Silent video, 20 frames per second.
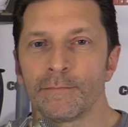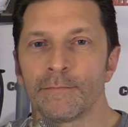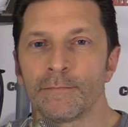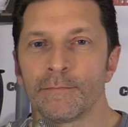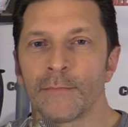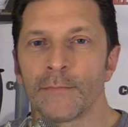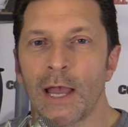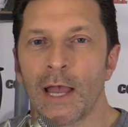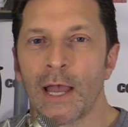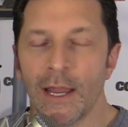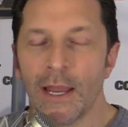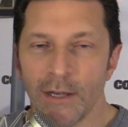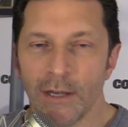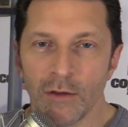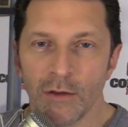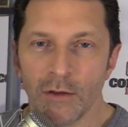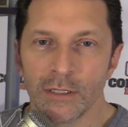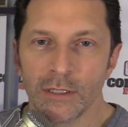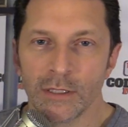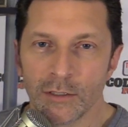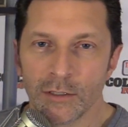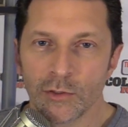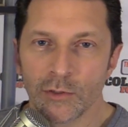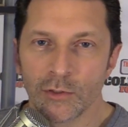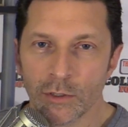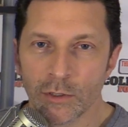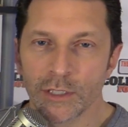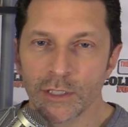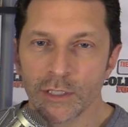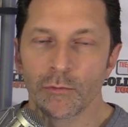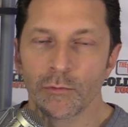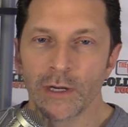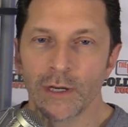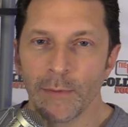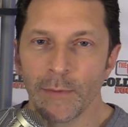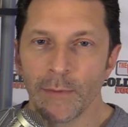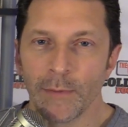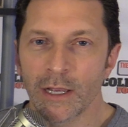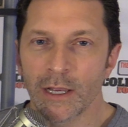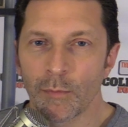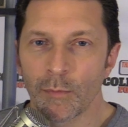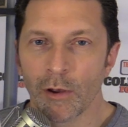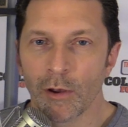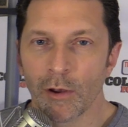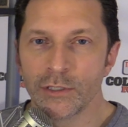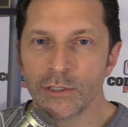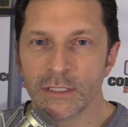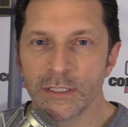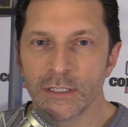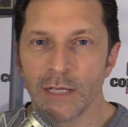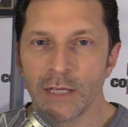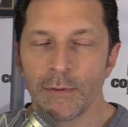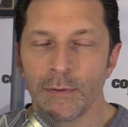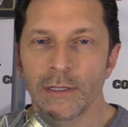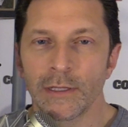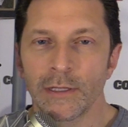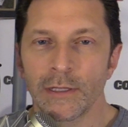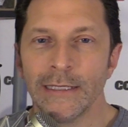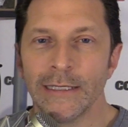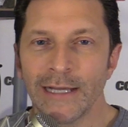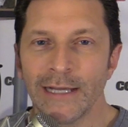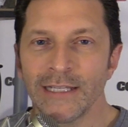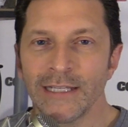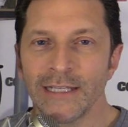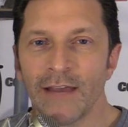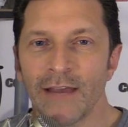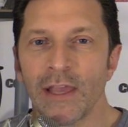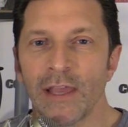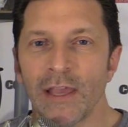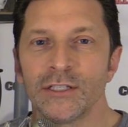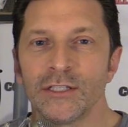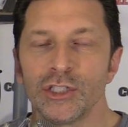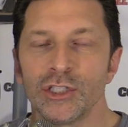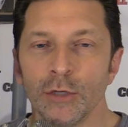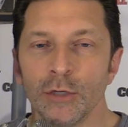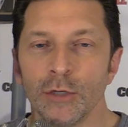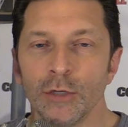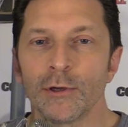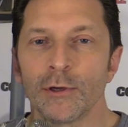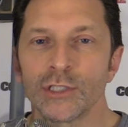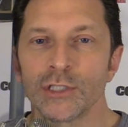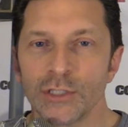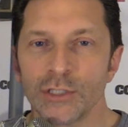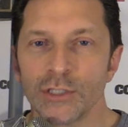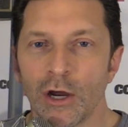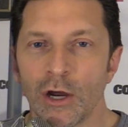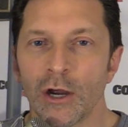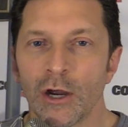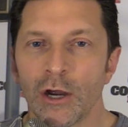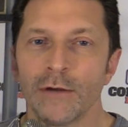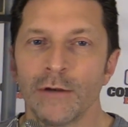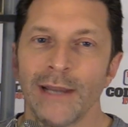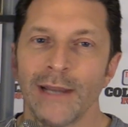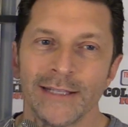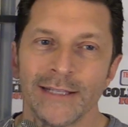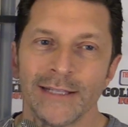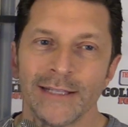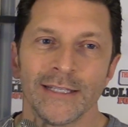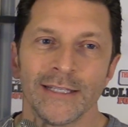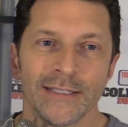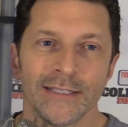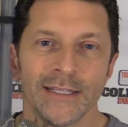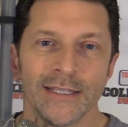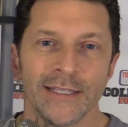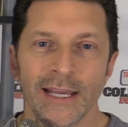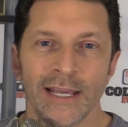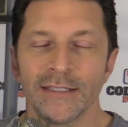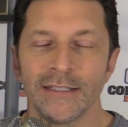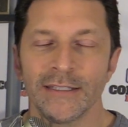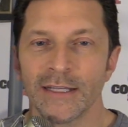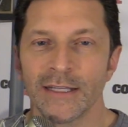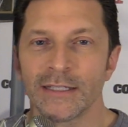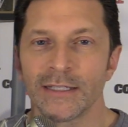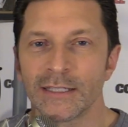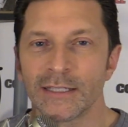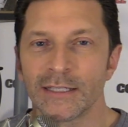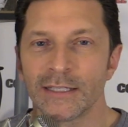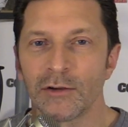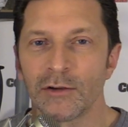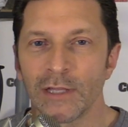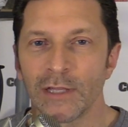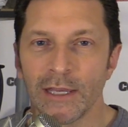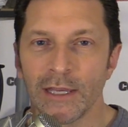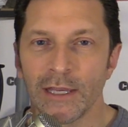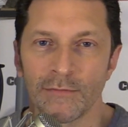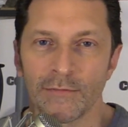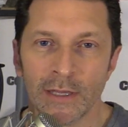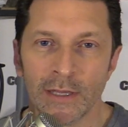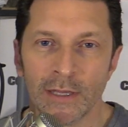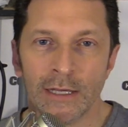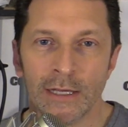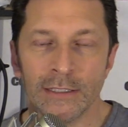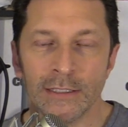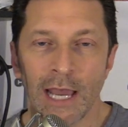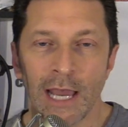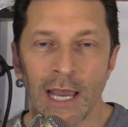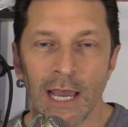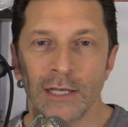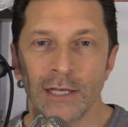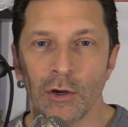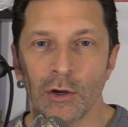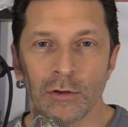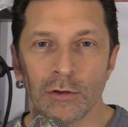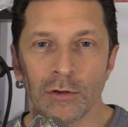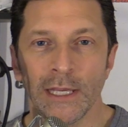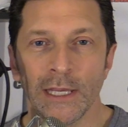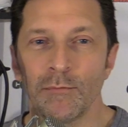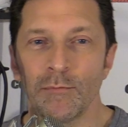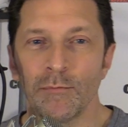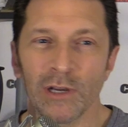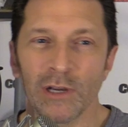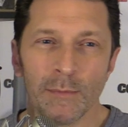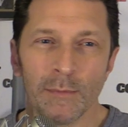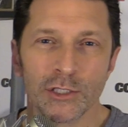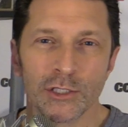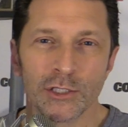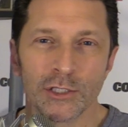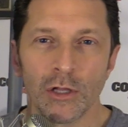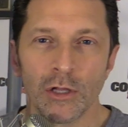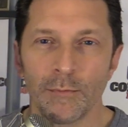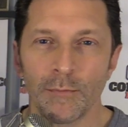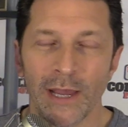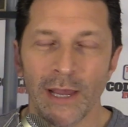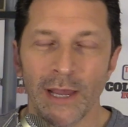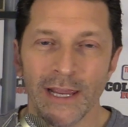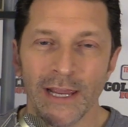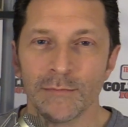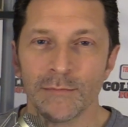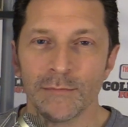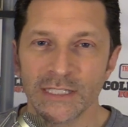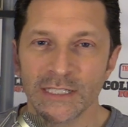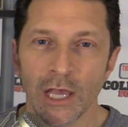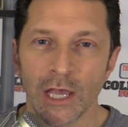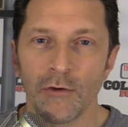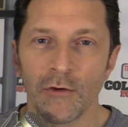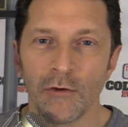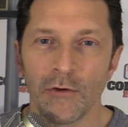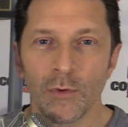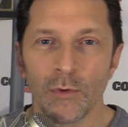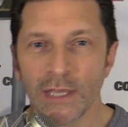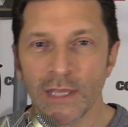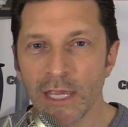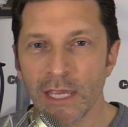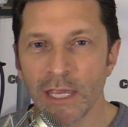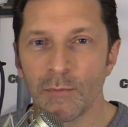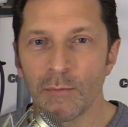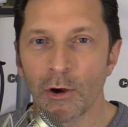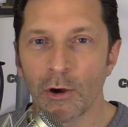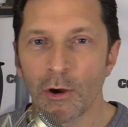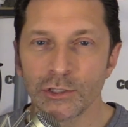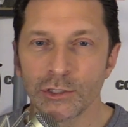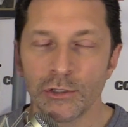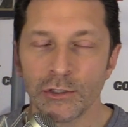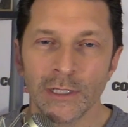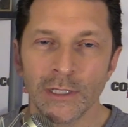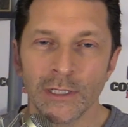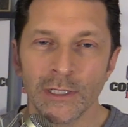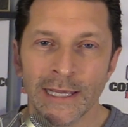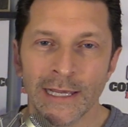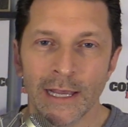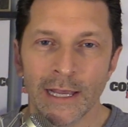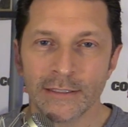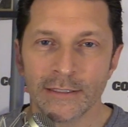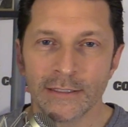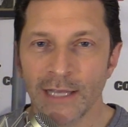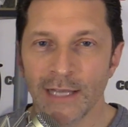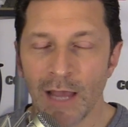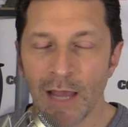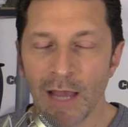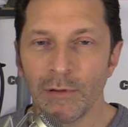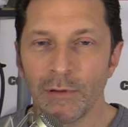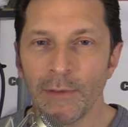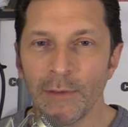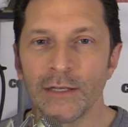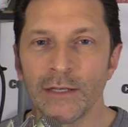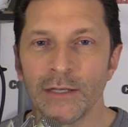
I know that the Georgia running back approach is typically not to have a superstar, not since the days necessarily of Todd Gurley, pretty much all by himself with Keith Marshall as a complement